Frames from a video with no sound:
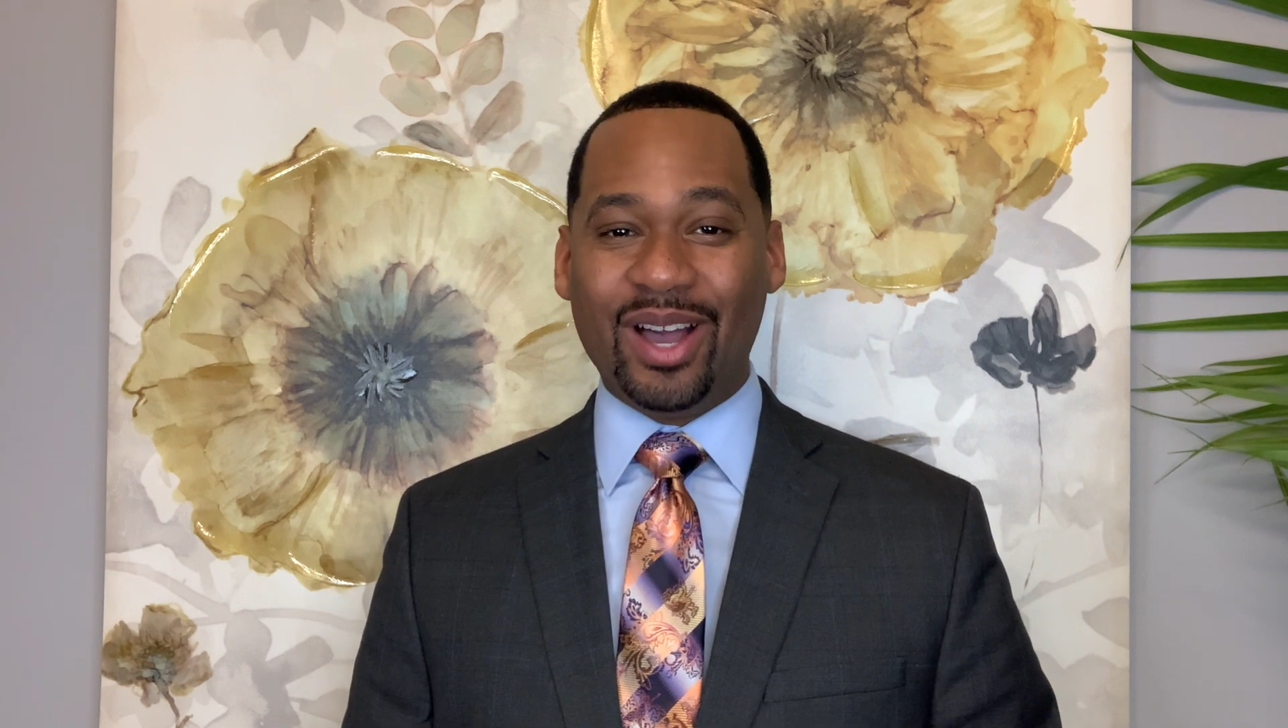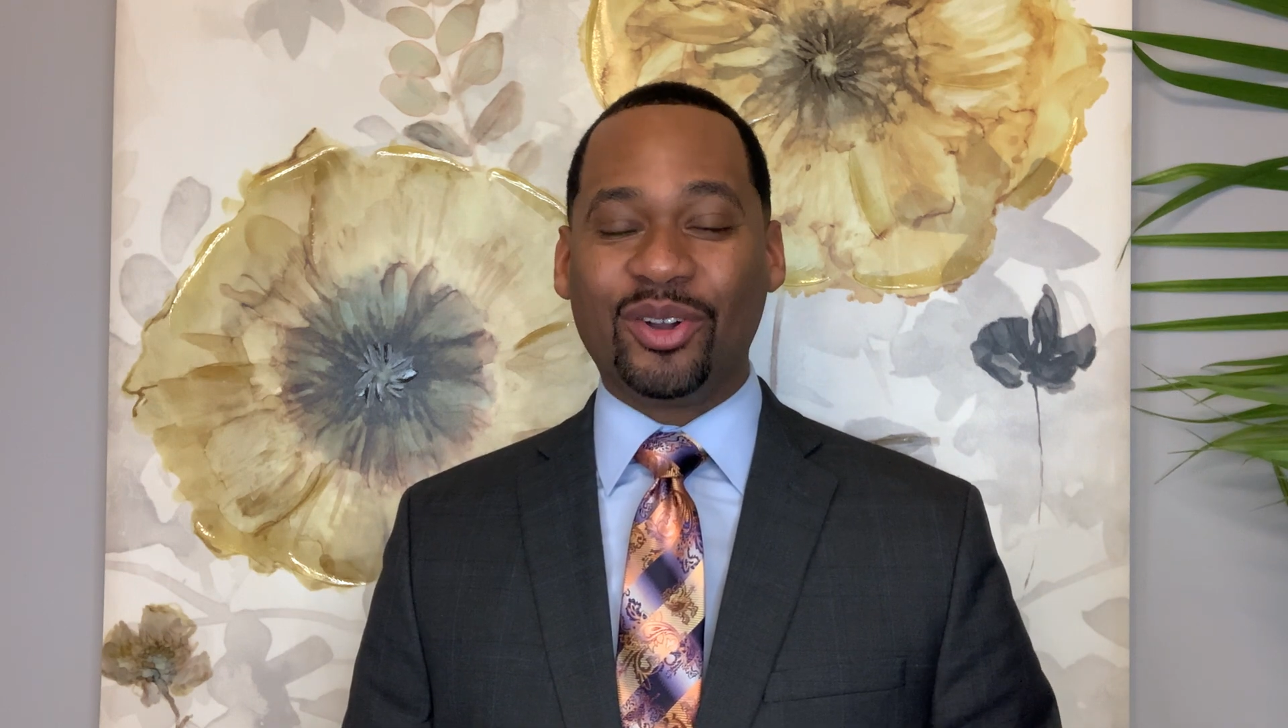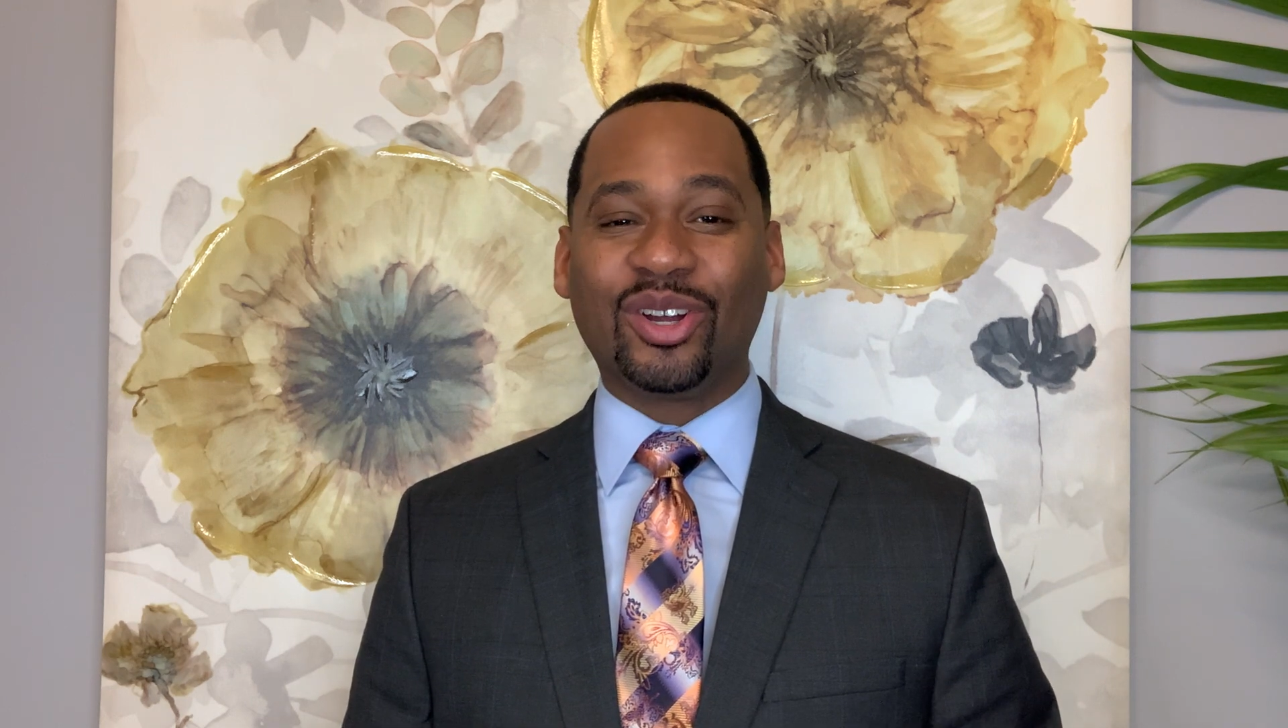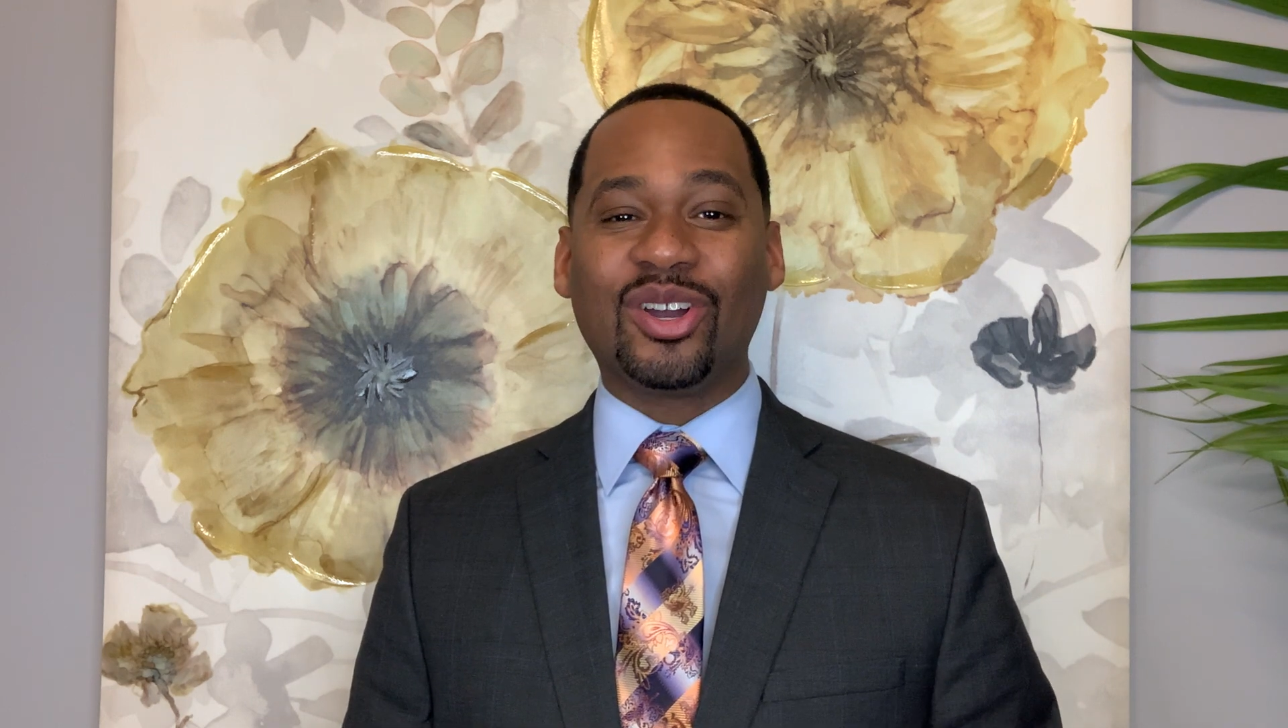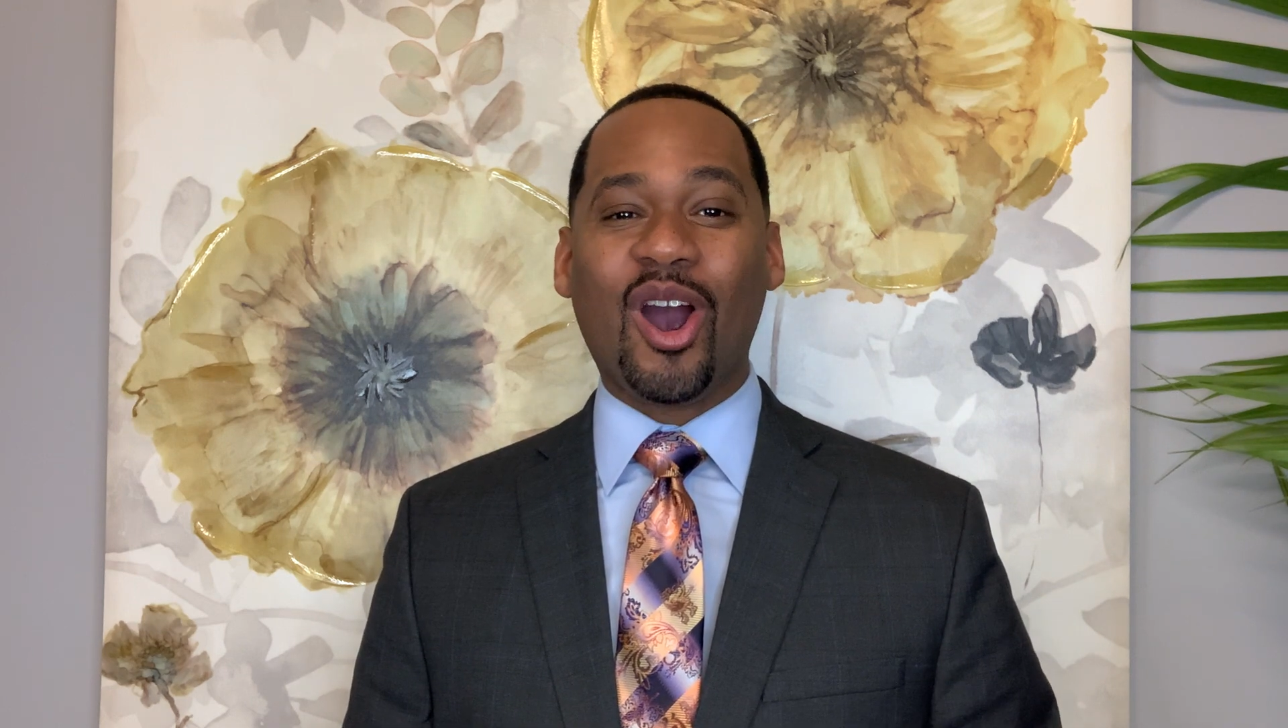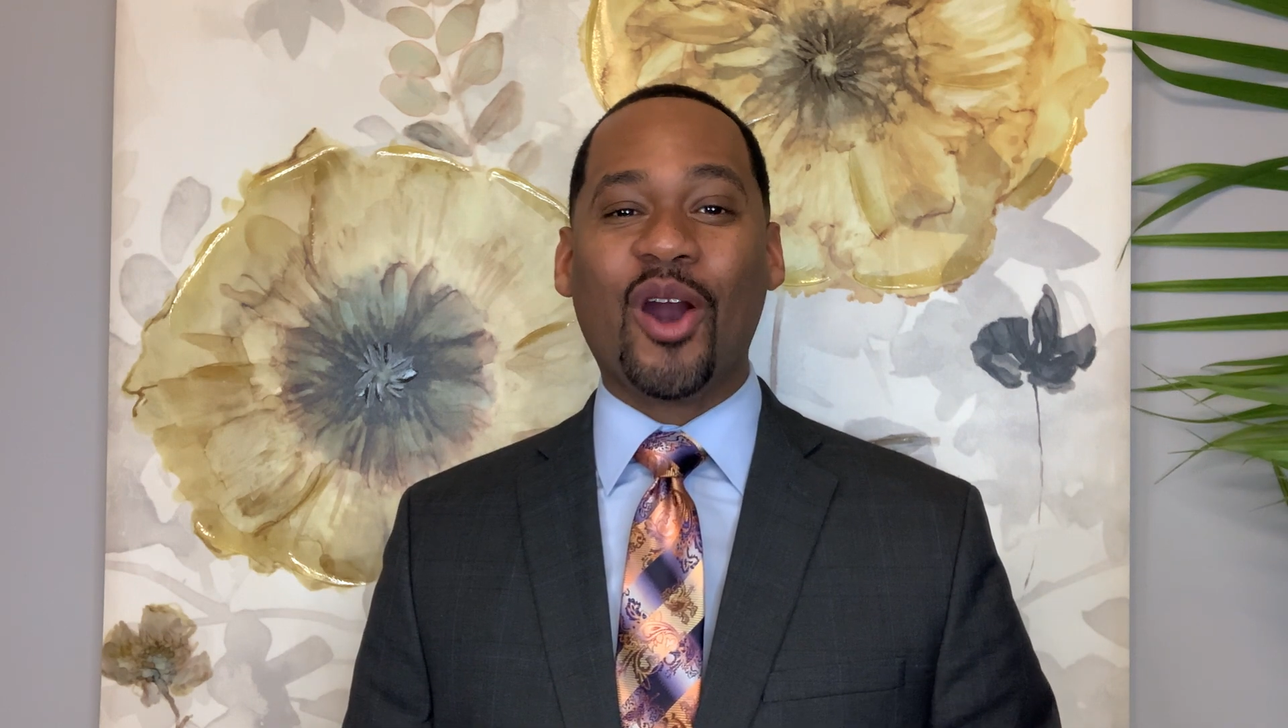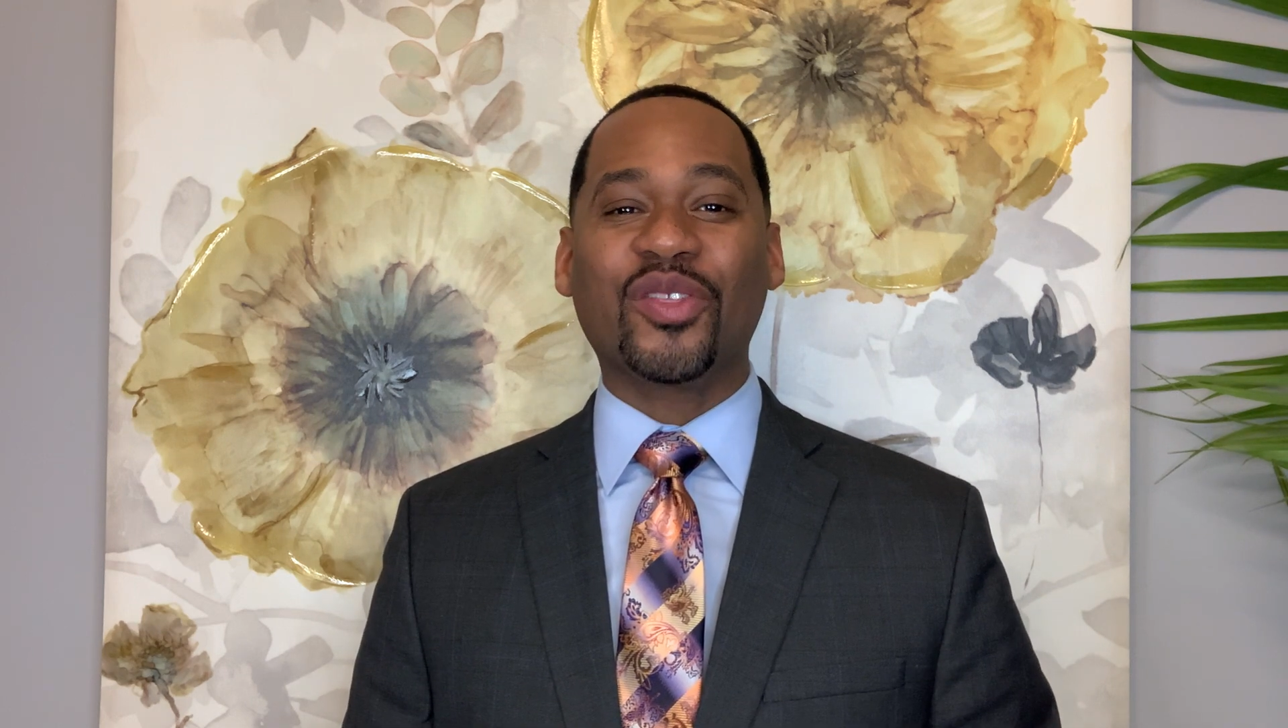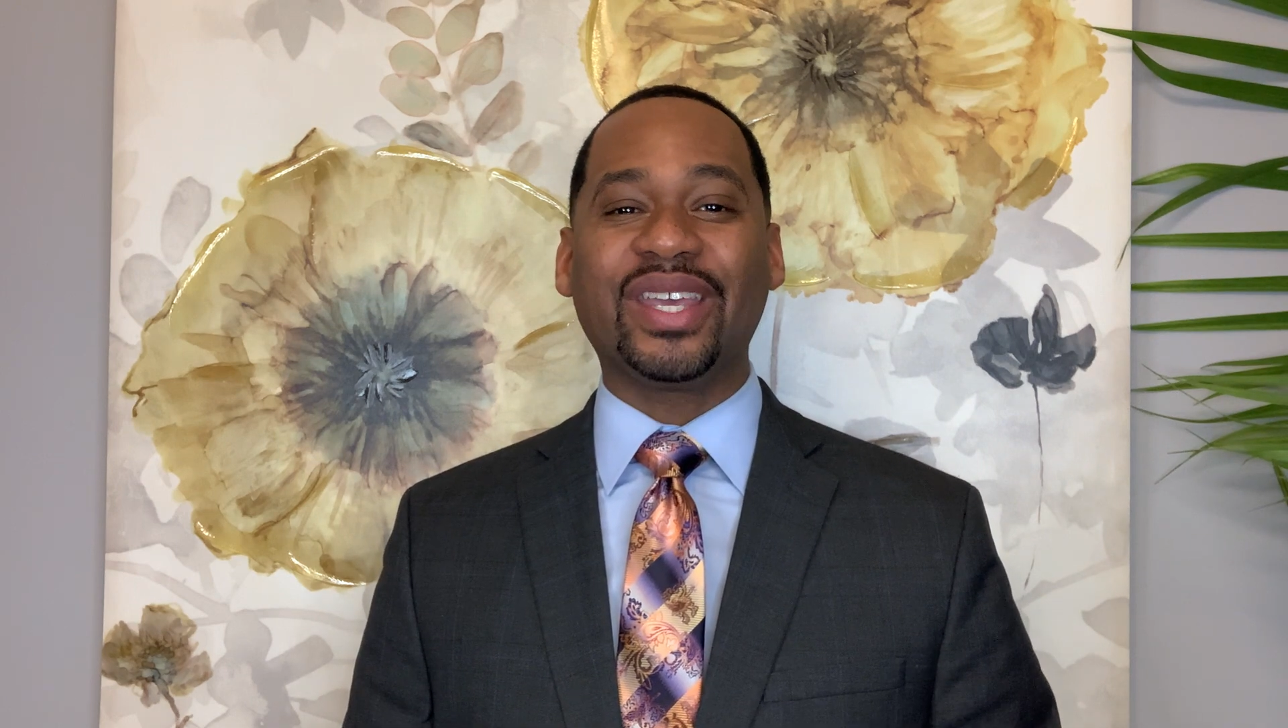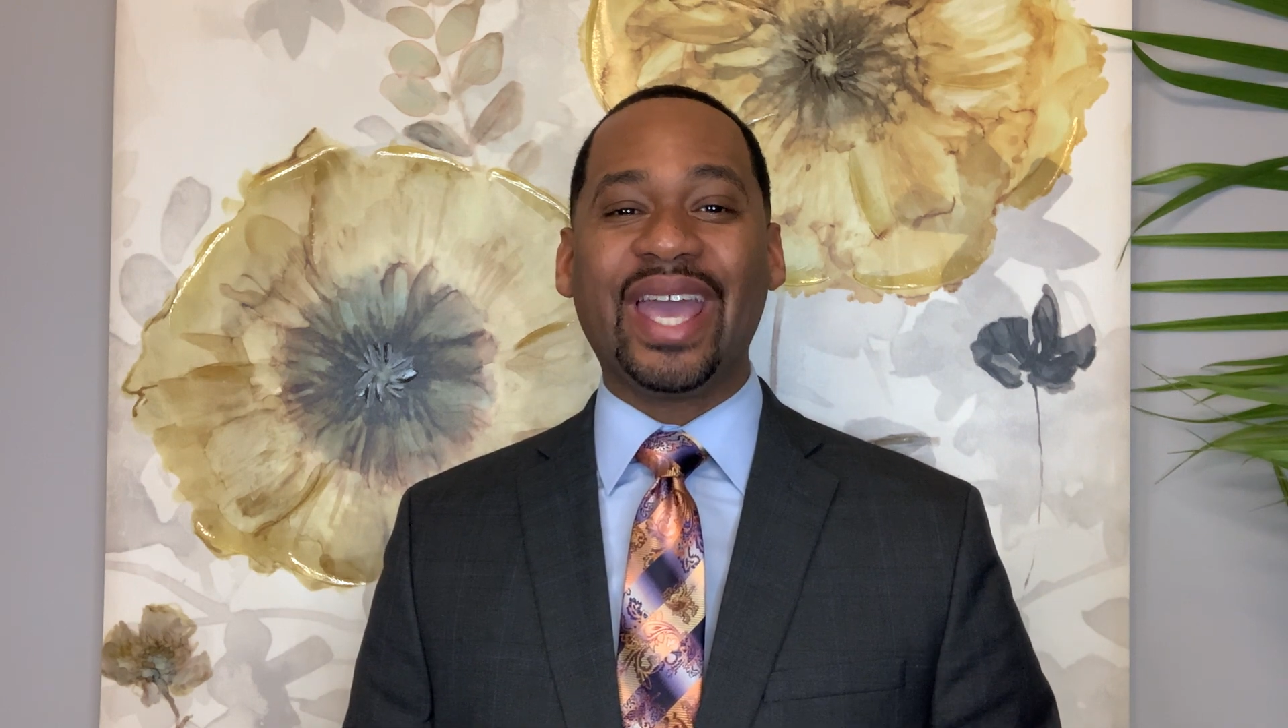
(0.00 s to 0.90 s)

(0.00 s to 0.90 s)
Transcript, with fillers: Elder Garth